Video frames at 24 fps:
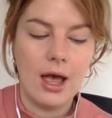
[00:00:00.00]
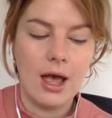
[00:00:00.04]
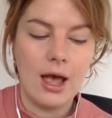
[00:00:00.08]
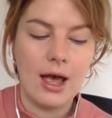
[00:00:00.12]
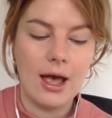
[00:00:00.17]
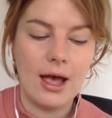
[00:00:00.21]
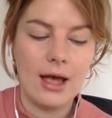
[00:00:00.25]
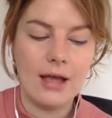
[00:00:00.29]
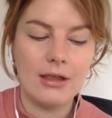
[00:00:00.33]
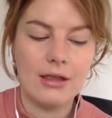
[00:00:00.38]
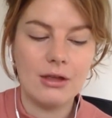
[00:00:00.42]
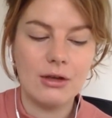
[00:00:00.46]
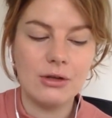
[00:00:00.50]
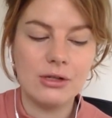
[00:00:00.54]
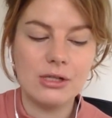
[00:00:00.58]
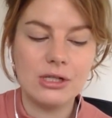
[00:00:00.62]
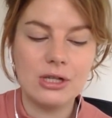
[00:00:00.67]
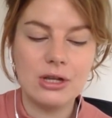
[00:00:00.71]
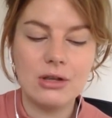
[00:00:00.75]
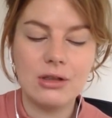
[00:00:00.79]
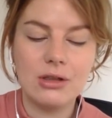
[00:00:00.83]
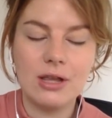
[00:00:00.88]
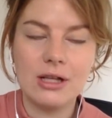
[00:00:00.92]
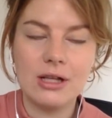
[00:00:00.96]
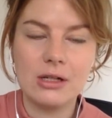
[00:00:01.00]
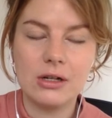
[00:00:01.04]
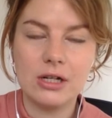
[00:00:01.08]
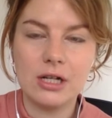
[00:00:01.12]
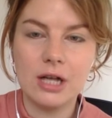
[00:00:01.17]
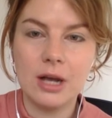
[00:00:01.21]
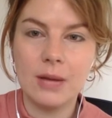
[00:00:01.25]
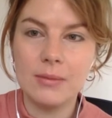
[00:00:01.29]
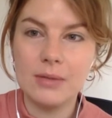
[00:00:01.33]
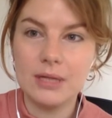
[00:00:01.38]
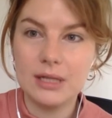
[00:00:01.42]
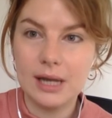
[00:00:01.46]
And those two things sort of
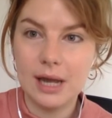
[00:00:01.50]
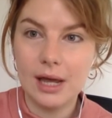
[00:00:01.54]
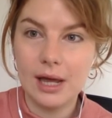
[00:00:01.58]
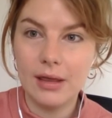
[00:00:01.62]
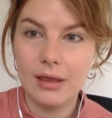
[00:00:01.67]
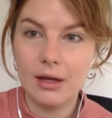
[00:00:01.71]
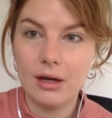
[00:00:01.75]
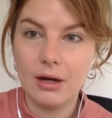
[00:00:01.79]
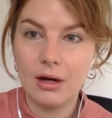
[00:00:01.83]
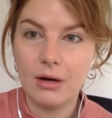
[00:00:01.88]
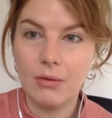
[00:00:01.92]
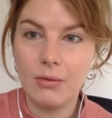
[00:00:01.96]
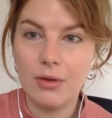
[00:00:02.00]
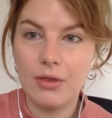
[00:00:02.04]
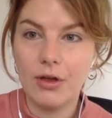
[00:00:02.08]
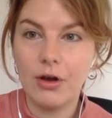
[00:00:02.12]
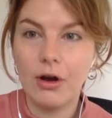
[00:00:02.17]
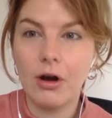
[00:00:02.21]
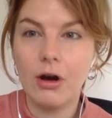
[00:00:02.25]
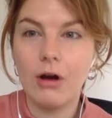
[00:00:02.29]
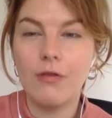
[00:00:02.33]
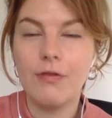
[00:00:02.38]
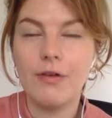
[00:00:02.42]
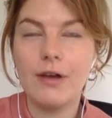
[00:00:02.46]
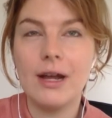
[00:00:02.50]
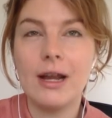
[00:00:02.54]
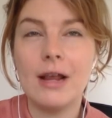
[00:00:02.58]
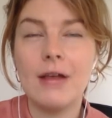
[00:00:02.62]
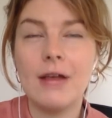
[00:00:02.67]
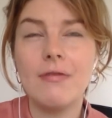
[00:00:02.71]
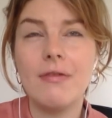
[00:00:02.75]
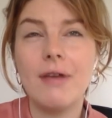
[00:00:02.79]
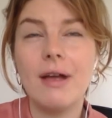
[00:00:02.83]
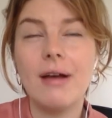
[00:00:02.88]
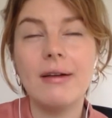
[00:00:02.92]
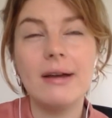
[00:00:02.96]
come together with her feeling
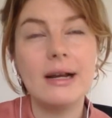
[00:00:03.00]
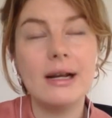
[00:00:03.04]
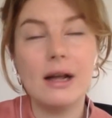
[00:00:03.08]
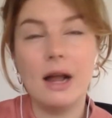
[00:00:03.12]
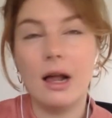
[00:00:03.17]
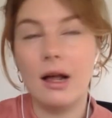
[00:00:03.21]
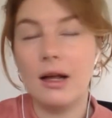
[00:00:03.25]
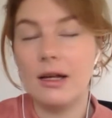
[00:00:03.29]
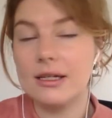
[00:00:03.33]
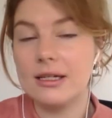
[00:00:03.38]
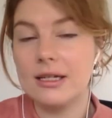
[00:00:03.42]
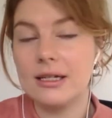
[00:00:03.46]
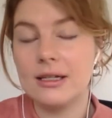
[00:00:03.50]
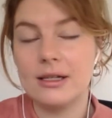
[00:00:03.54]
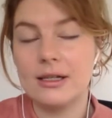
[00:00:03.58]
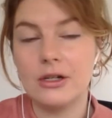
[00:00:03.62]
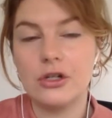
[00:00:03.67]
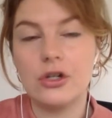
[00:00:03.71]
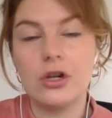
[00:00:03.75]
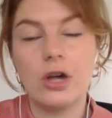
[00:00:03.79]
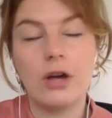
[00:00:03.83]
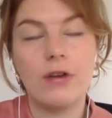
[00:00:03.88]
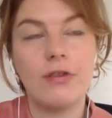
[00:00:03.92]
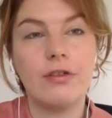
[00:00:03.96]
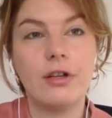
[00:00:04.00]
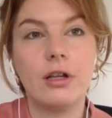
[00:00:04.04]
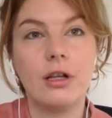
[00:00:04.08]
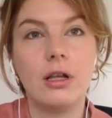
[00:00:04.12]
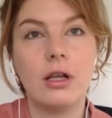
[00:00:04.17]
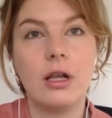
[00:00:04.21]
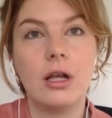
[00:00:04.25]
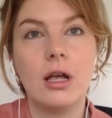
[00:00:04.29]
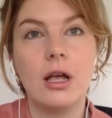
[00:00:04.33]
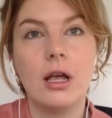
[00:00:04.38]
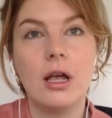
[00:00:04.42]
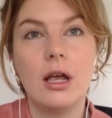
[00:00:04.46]
very lost in the shuffle